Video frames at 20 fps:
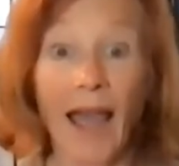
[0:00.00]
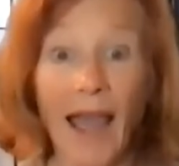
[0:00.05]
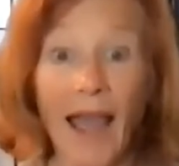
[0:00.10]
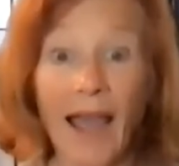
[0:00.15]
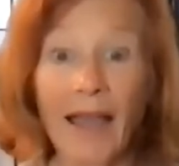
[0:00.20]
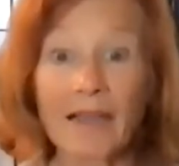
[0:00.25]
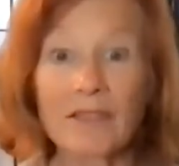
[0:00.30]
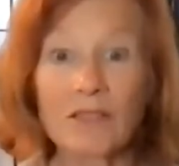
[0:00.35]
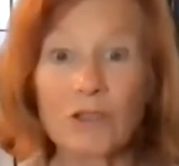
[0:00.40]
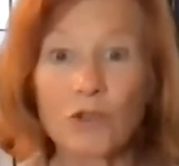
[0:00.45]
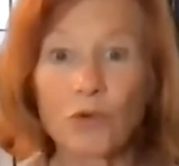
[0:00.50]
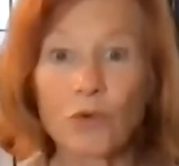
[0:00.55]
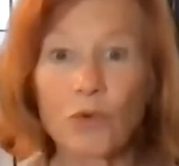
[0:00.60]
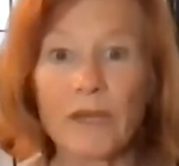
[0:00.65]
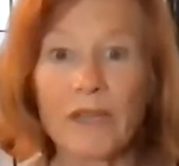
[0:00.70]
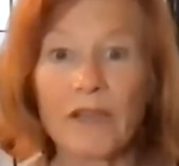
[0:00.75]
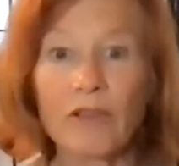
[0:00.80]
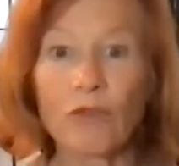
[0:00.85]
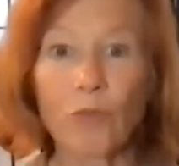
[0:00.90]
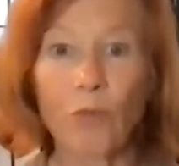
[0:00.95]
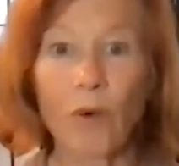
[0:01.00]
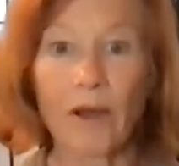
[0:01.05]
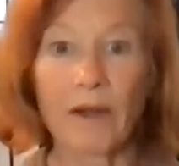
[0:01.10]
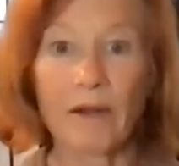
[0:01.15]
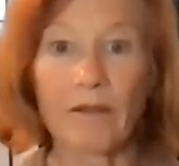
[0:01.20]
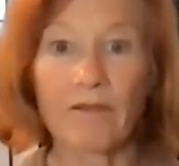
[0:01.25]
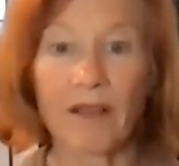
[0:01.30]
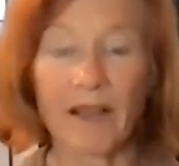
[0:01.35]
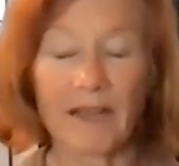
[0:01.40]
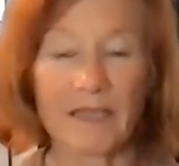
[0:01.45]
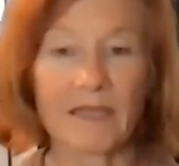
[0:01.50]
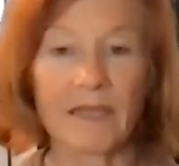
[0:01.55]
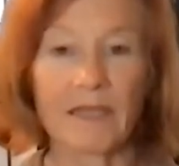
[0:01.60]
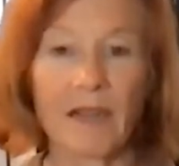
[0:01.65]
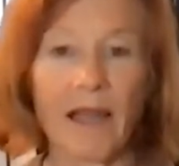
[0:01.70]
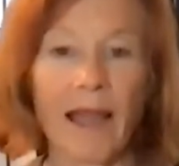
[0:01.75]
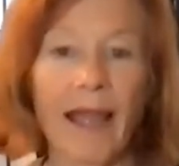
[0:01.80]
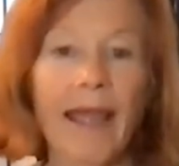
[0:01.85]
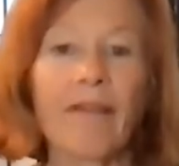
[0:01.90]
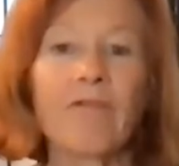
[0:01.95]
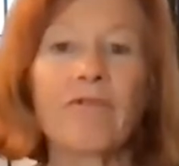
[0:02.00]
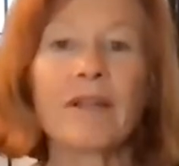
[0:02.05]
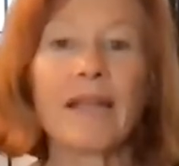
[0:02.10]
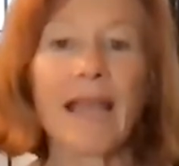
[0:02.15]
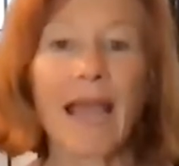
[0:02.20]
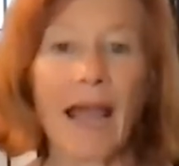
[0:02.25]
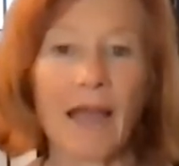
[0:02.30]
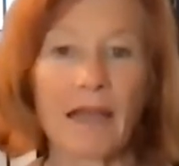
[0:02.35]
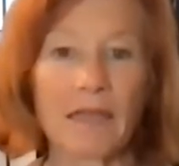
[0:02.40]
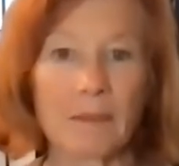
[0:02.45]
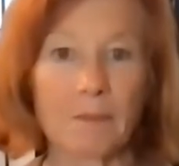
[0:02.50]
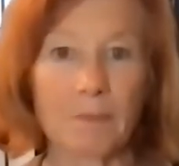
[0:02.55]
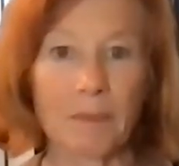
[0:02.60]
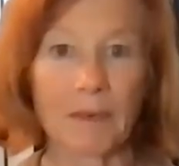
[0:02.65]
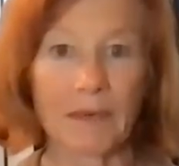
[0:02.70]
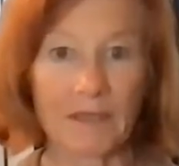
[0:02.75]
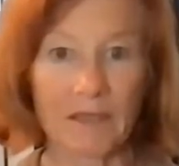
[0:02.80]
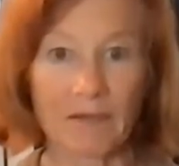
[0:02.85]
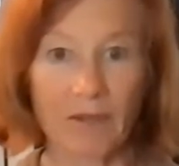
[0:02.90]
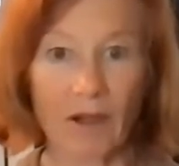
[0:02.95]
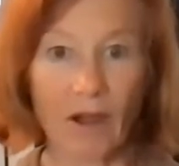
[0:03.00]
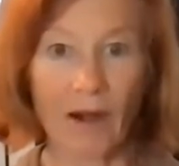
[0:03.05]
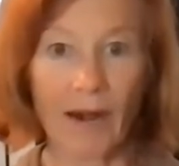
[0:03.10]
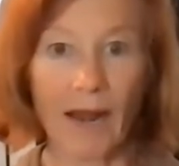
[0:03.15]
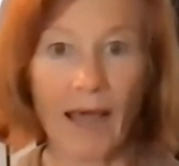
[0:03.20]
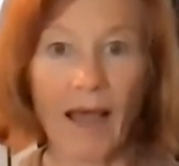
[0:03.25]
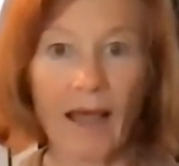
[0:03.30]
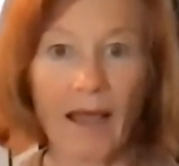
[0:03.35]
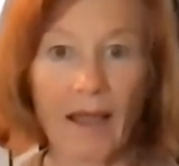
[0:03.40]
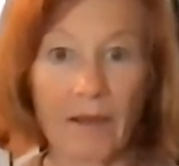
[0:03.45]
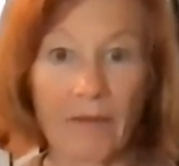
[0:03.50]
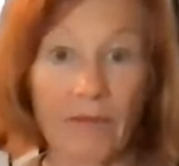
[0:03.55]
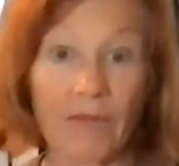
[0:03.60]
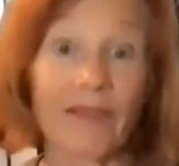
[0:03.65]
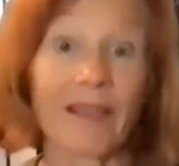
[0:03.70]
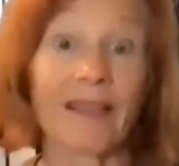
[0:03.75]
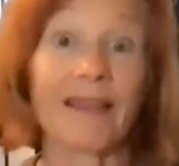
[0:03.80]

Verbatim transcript: as do each one of us in every aspect of our lives.